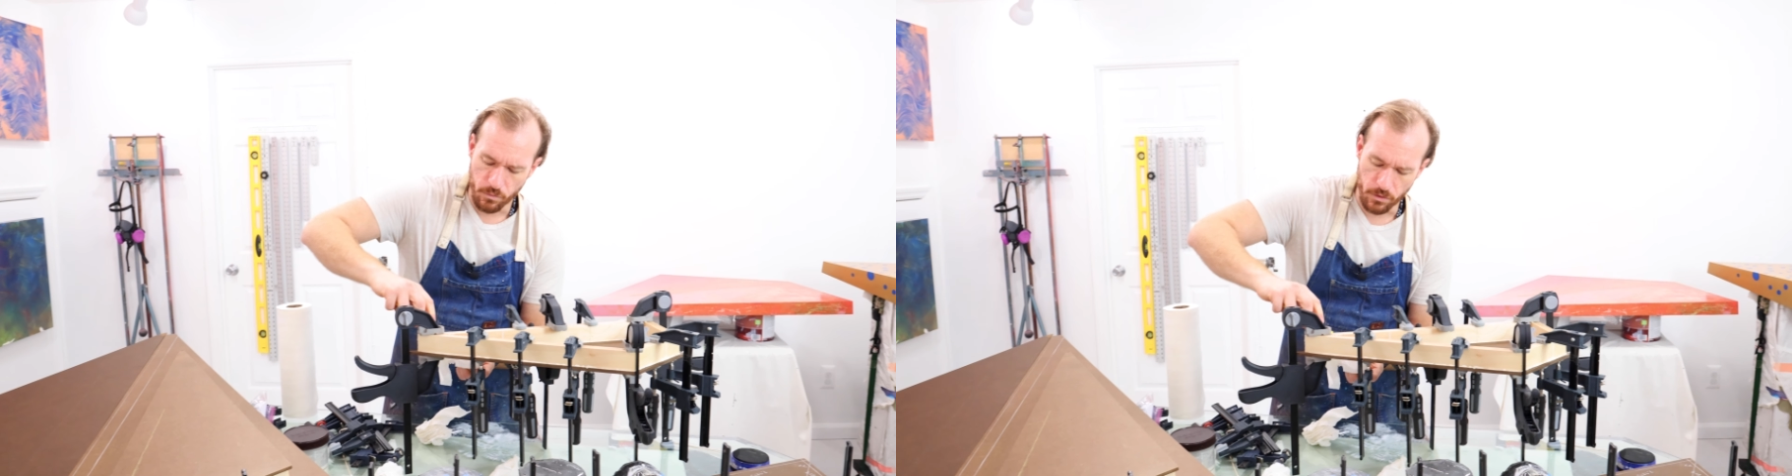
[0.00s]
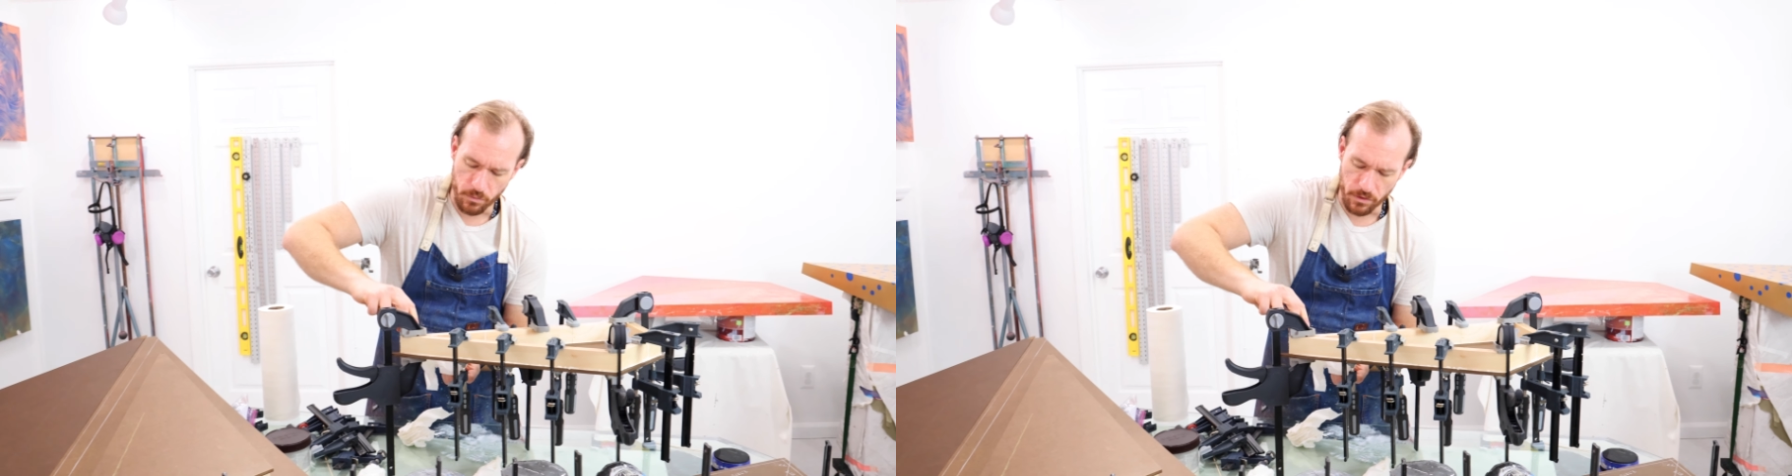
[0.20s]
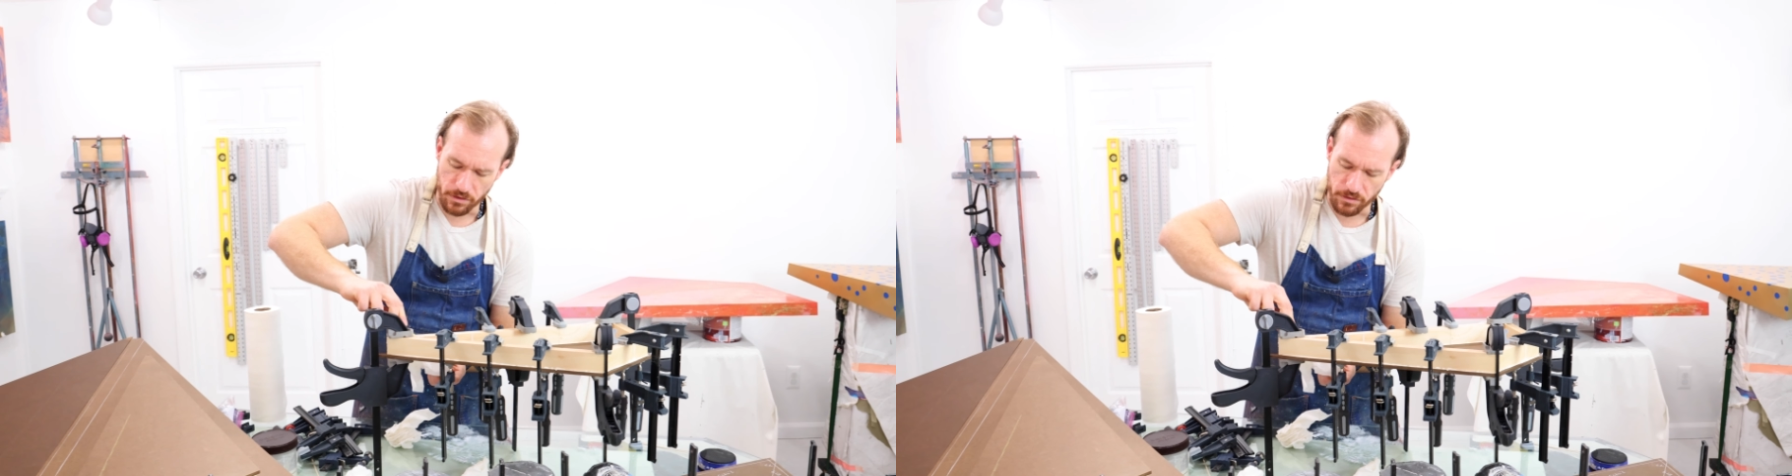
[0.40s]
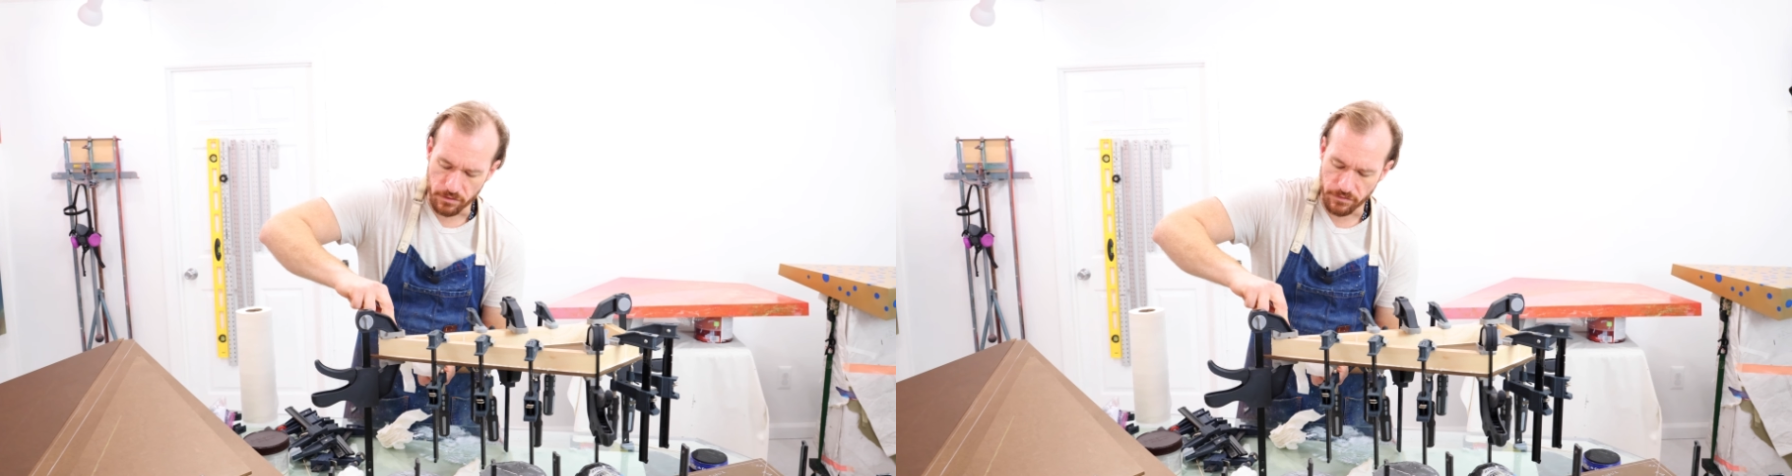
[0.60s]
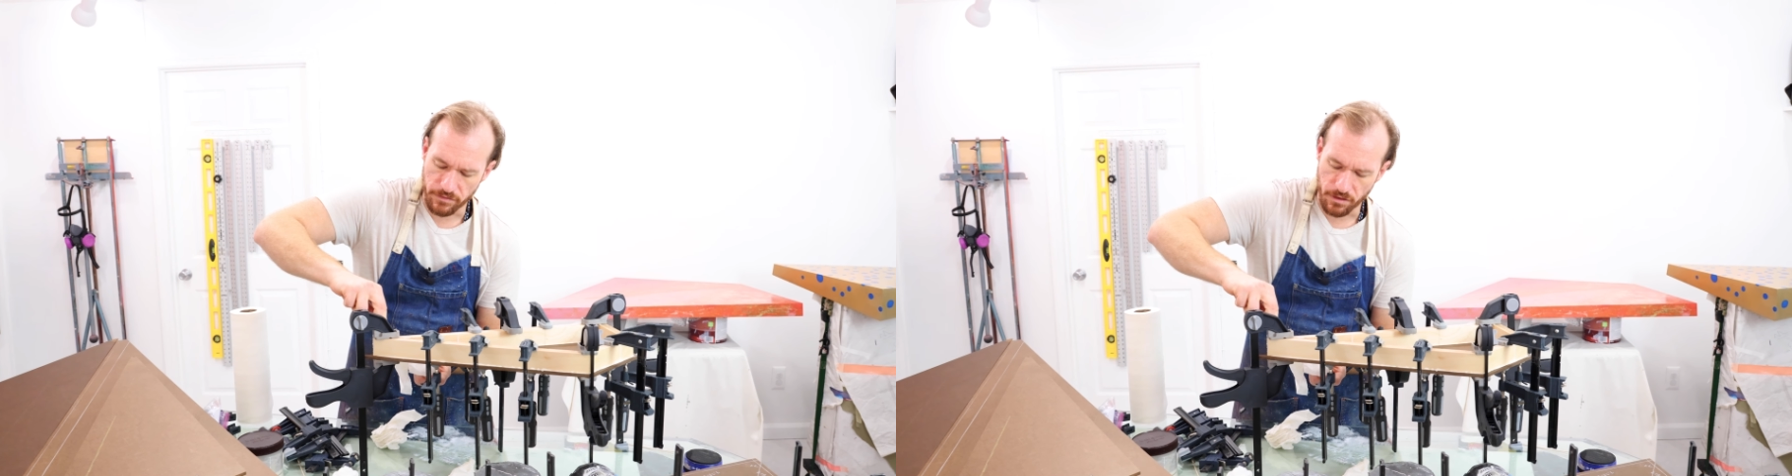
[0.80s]

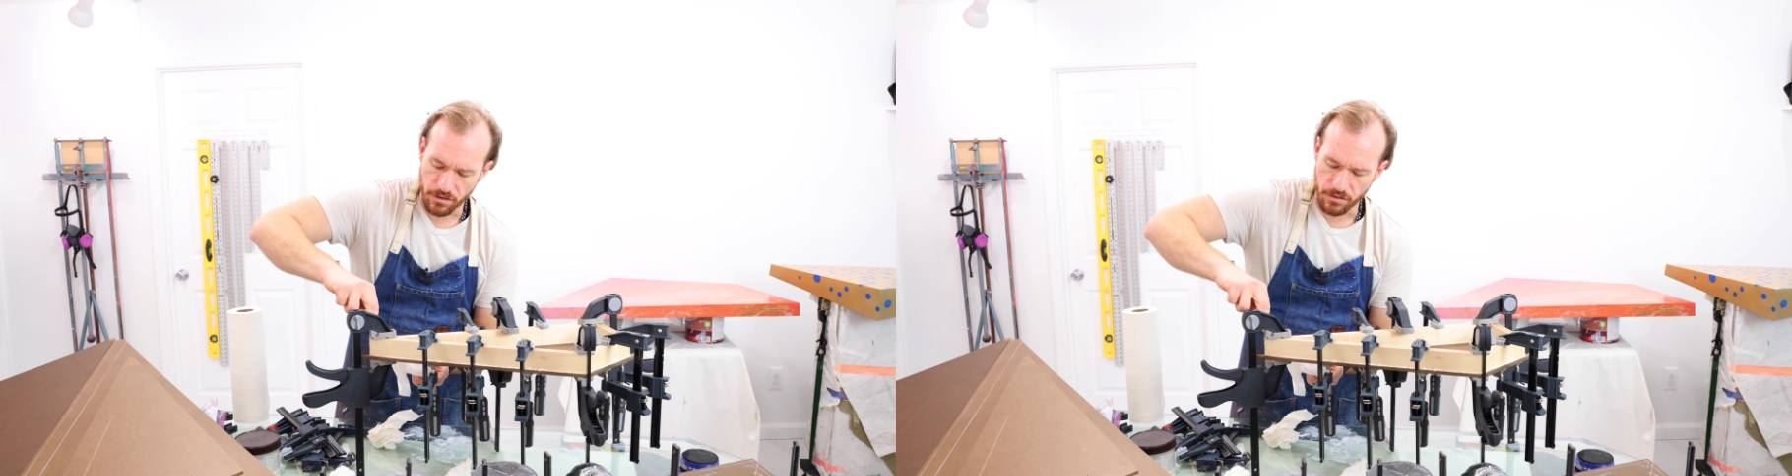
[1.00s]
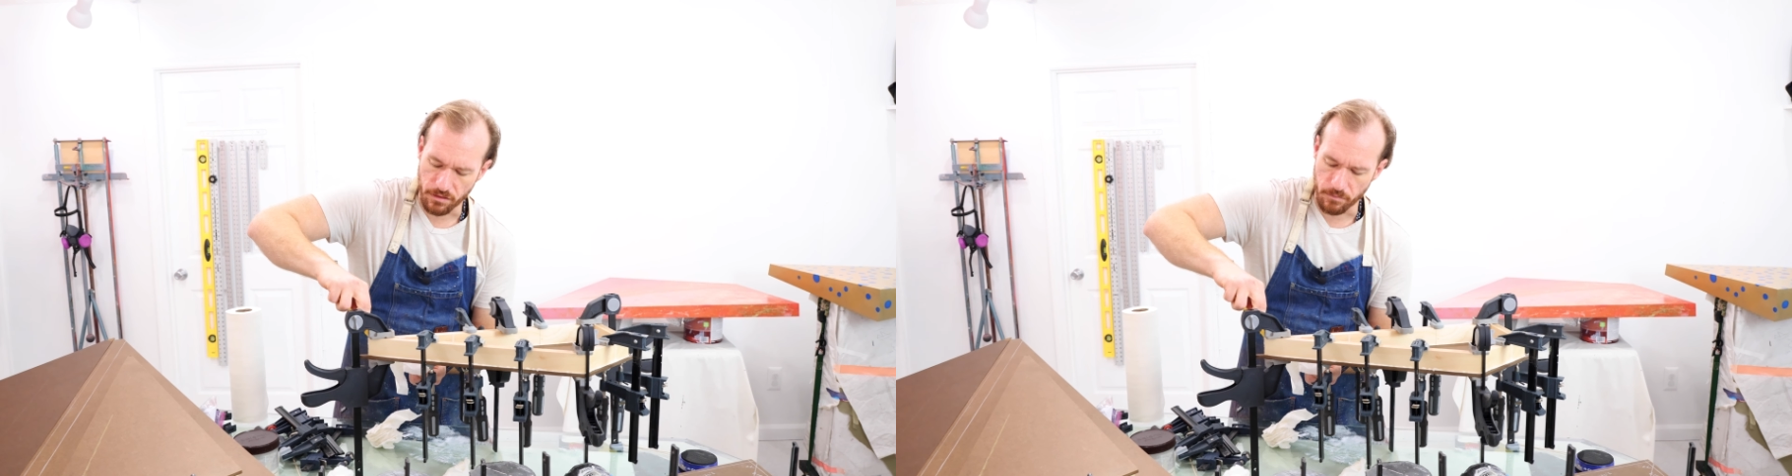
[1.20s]
woodworkers say the